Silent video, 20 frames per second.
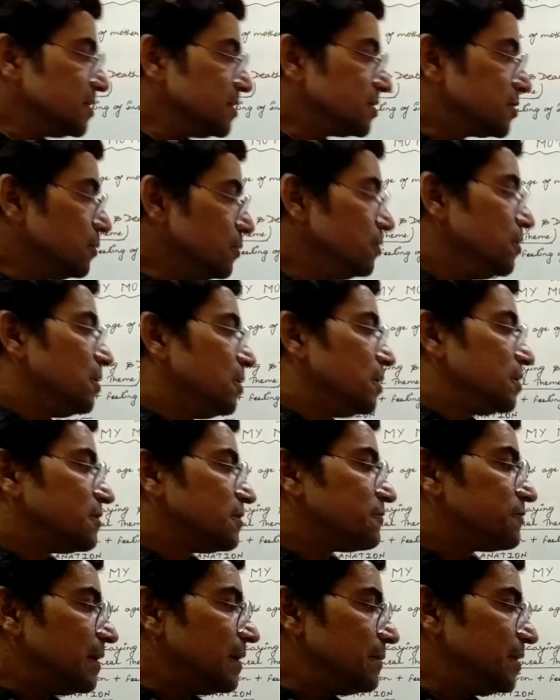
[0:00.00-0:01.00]
So
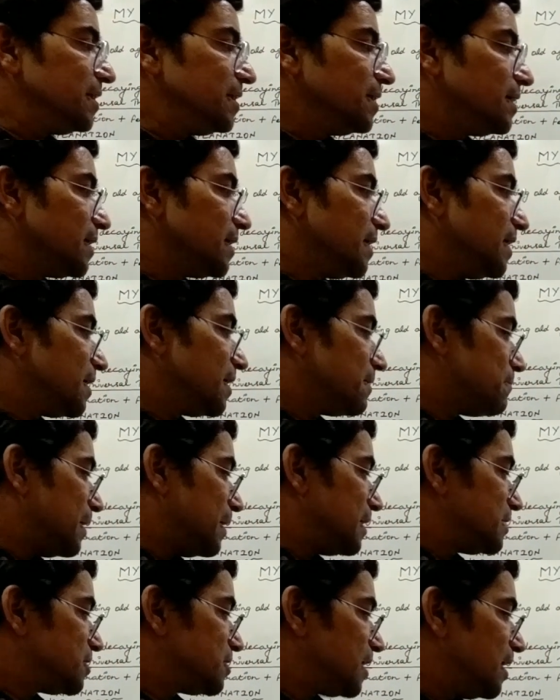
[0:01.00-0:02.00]
the familiar ache,
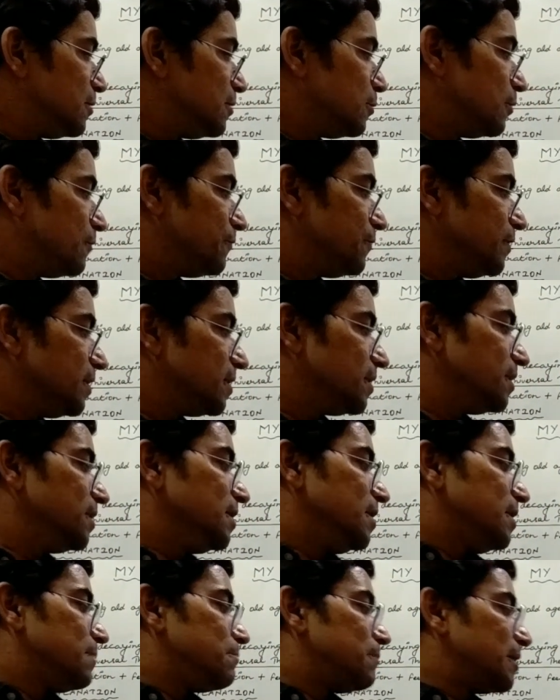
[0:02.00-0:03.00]
my childhood
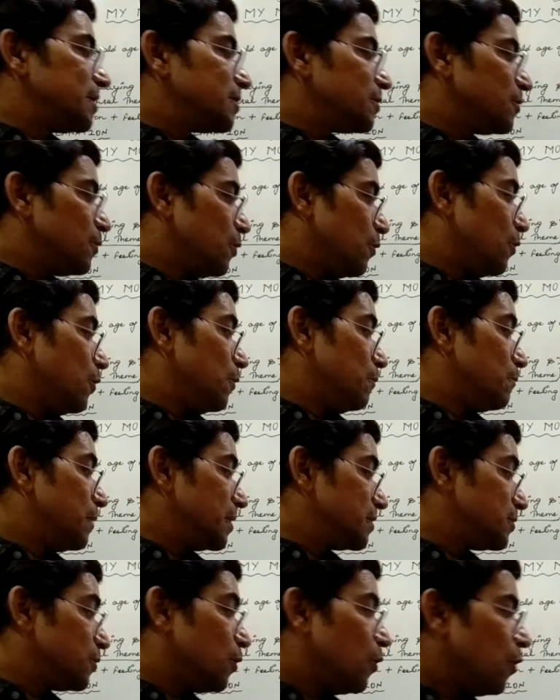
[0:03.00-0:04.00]
fear, but
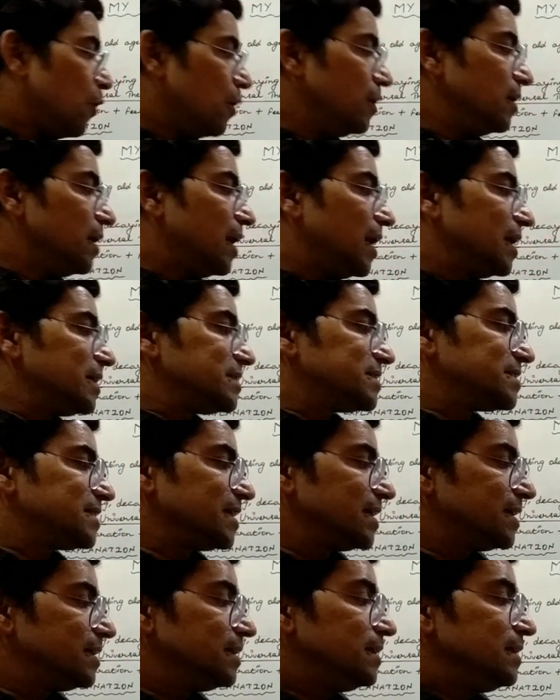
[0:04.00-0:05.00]
all I
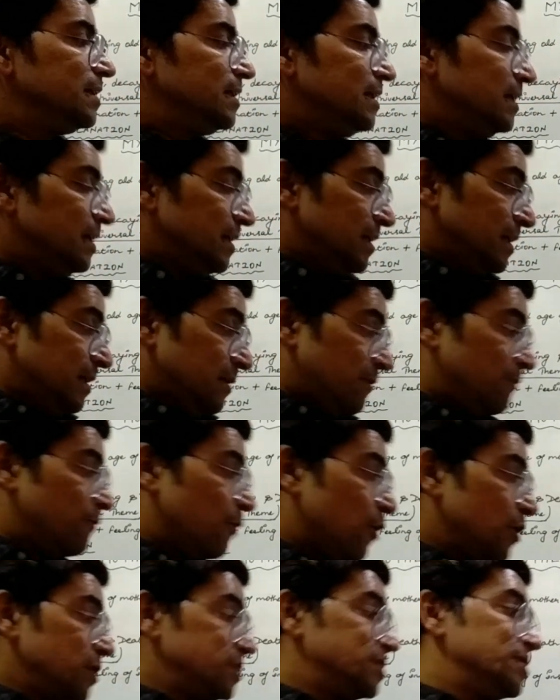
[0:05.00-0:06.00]
said
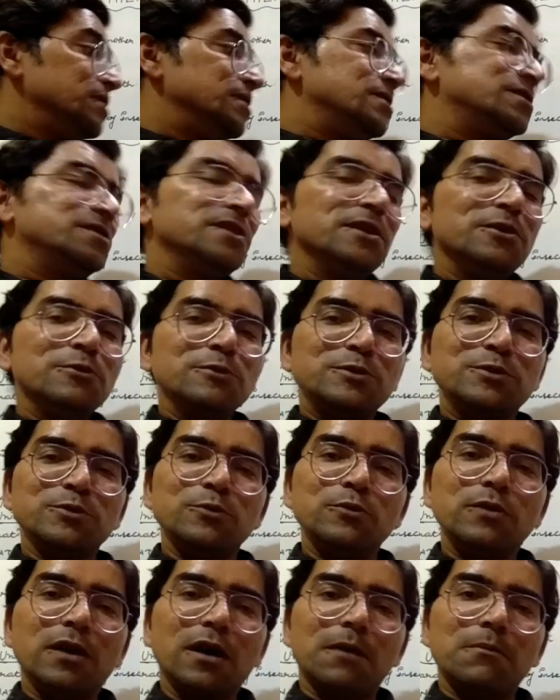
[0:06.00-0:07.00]
was, see you
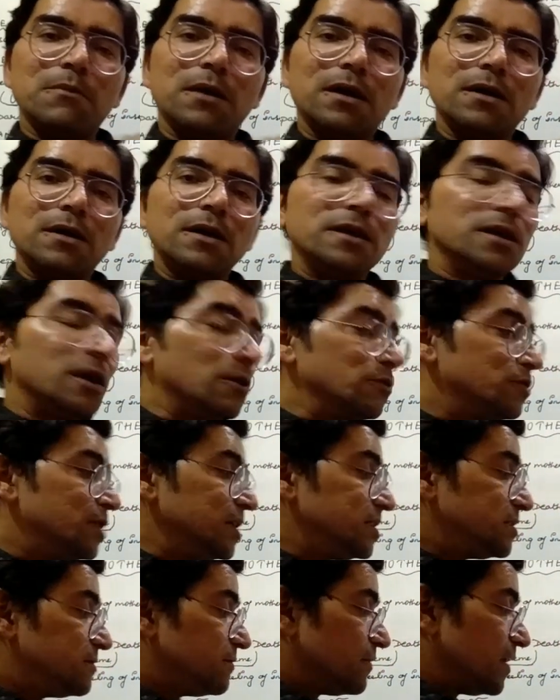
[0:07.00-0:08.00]
soon, Amma. Now
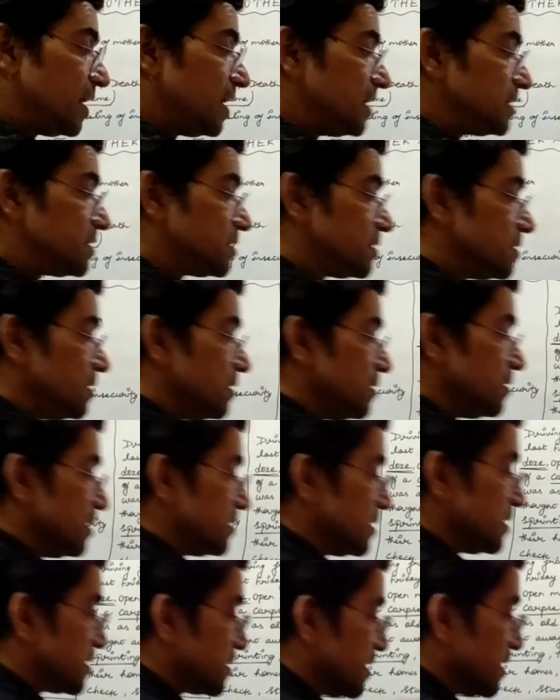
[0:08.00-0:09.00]
this phrase,
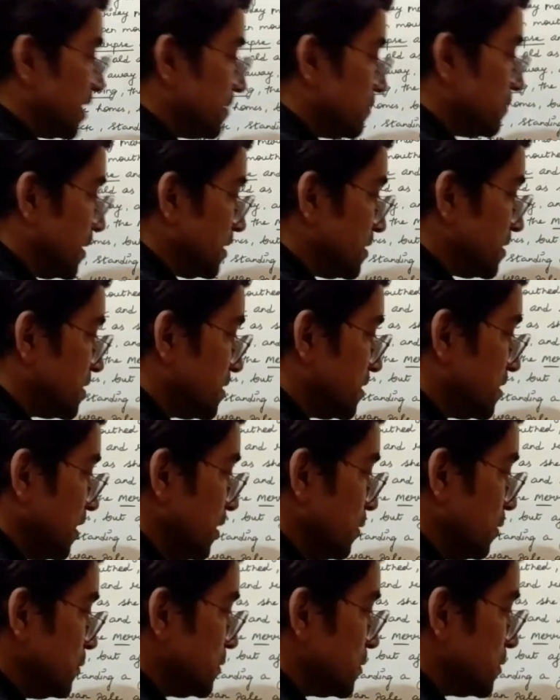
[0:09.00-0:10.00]
this statement, see
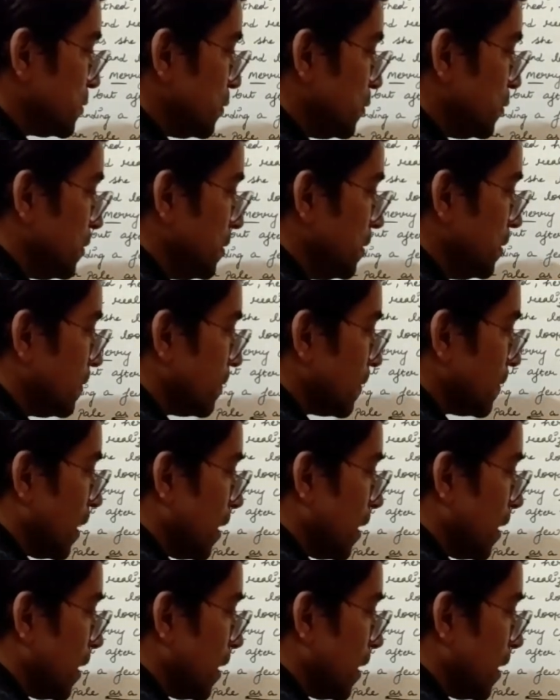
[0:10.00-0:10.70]
you soon,